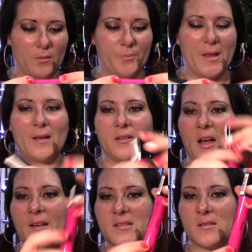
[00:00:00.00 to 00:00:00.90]
Pink
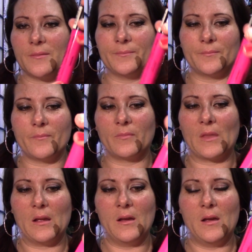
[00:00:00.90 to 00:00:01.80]
Lust.
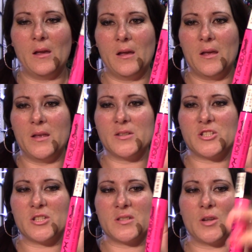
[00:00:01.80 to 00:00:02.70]
It's
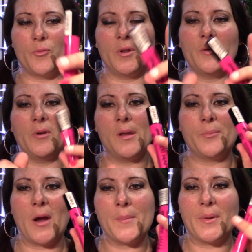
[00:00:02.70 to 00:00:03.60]
just a really, really
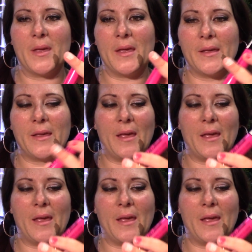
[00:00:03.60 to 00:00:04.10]
bright pink,